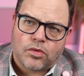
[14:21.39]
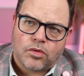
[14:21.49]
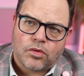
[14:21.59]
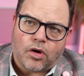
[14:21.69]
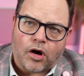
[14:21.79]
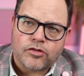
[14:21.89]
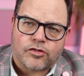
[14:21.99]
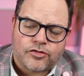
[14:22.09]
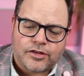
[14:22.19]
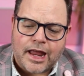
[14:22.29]

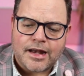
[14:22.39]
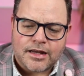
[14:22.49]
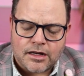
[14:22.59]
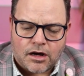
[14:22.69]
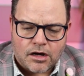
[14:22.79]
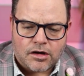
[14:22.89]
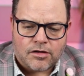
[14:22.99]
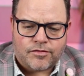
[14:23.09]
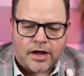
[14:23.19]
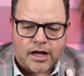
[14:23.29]
understanding
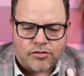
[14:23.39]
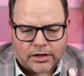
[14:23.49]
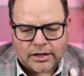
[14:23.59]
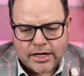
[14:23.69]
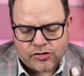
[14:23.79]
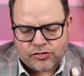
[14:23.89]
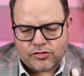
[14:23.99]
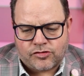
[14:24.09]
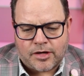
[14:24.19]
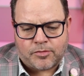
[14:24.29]
of and
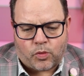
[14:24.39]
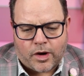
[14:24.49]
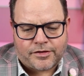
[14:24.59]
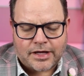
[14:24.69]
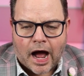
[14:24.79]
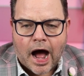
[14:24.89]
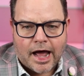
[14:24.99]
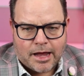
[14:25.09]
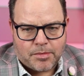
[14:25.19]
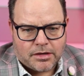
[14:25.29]
relationship with
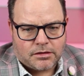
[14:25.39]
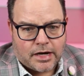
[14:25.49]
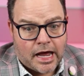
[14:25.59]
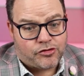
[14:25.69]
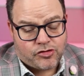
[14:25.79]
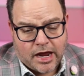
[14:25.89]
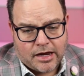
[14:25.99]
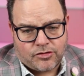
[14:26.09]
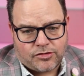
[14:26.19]
time has changed.